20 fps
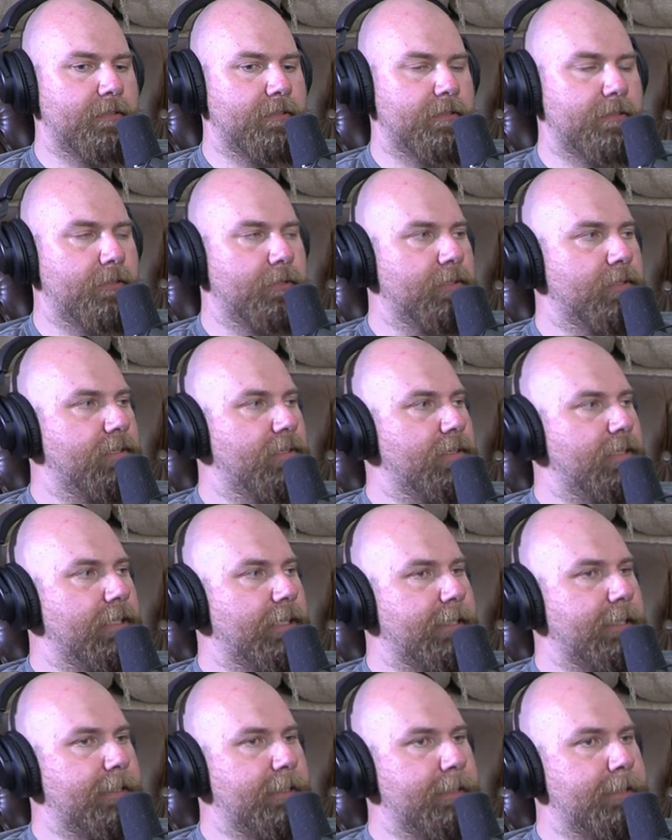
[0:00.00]
that during
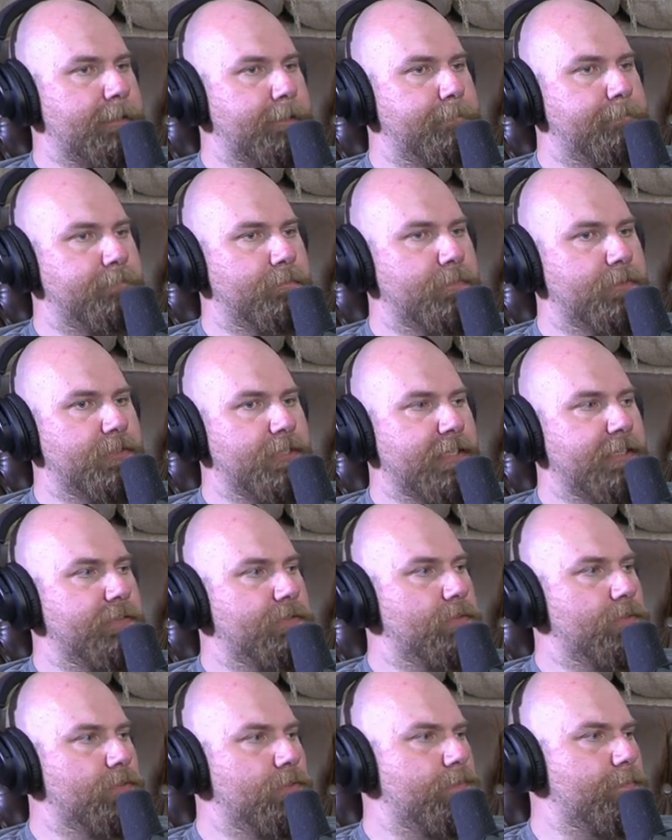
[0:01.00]
the which I
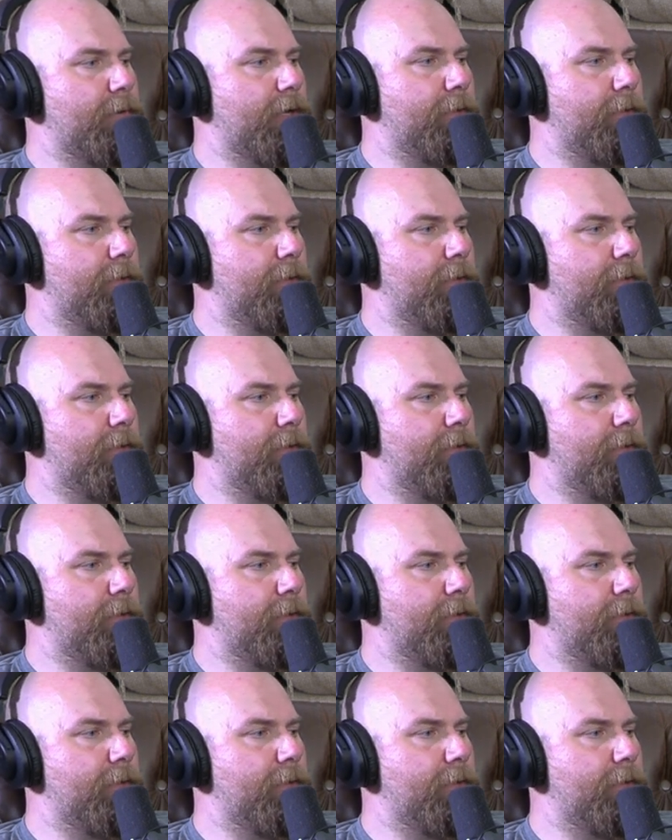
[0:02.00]
guess was